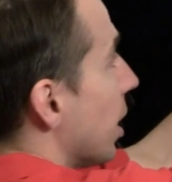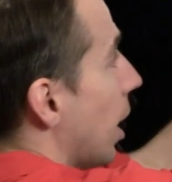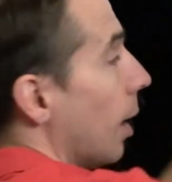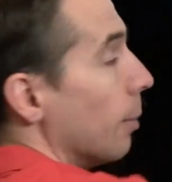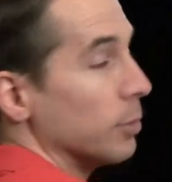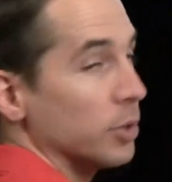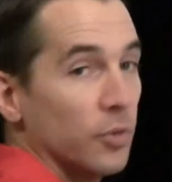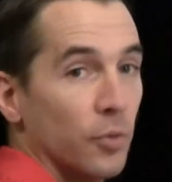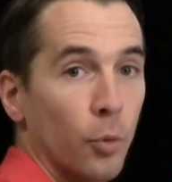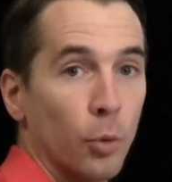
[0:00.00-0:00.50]

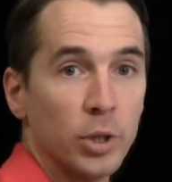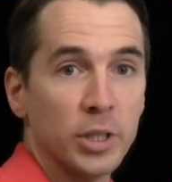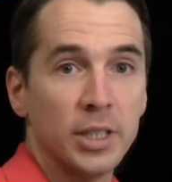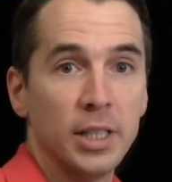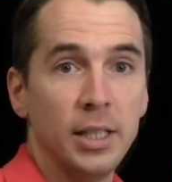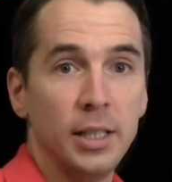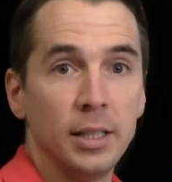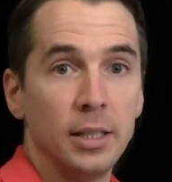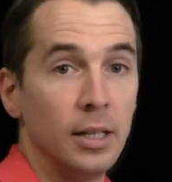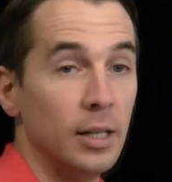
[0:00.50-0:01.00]
times
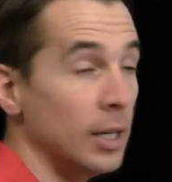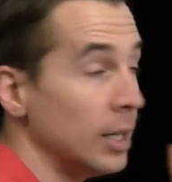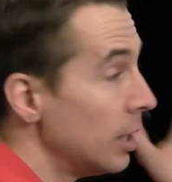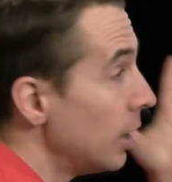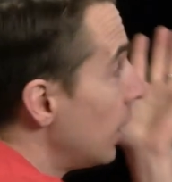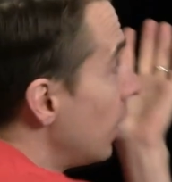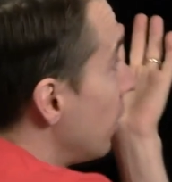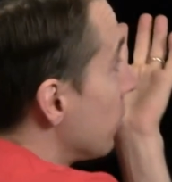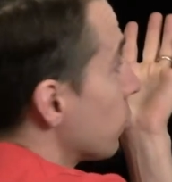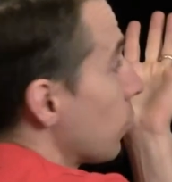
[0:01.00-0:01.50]
fourteen.
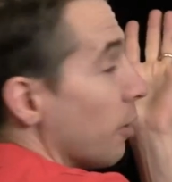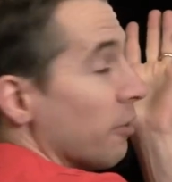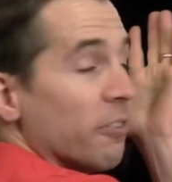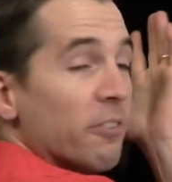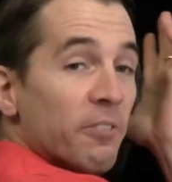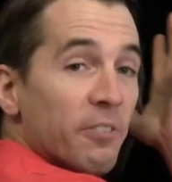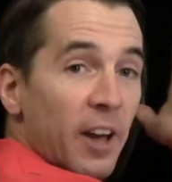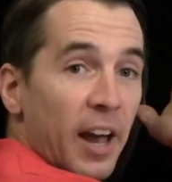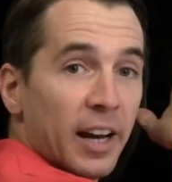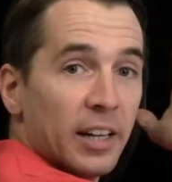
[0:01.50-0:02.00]
So I
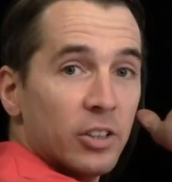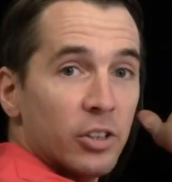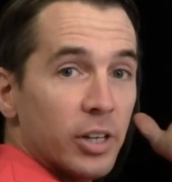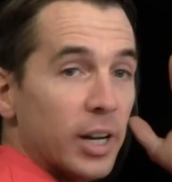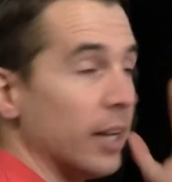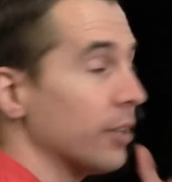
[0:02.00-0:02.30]
factored